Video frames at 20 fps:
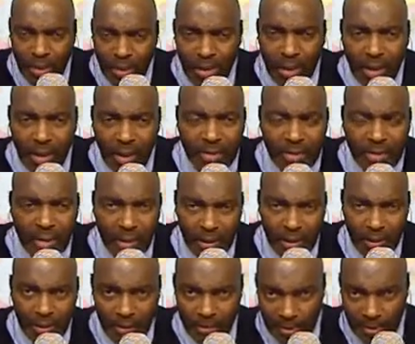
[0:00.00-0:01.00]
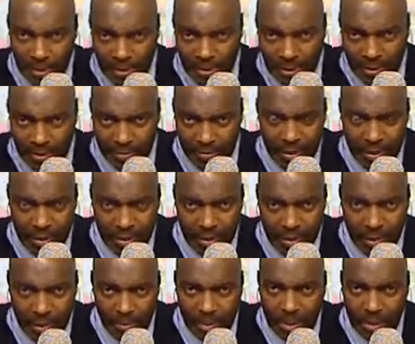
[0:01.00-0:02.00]
I always talk a little bit again
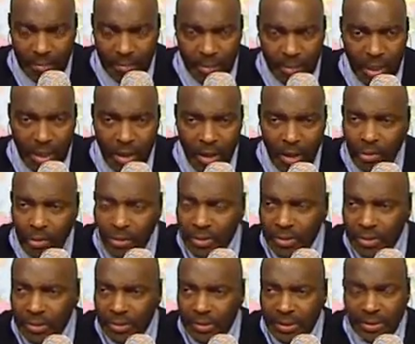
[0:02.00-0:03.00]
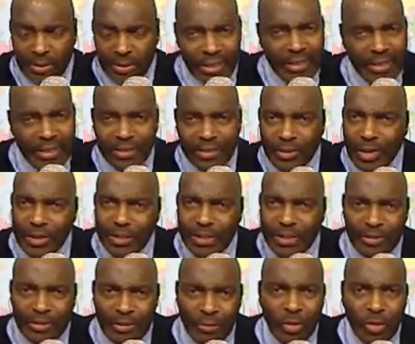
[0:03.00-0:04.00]
about how just getting started in the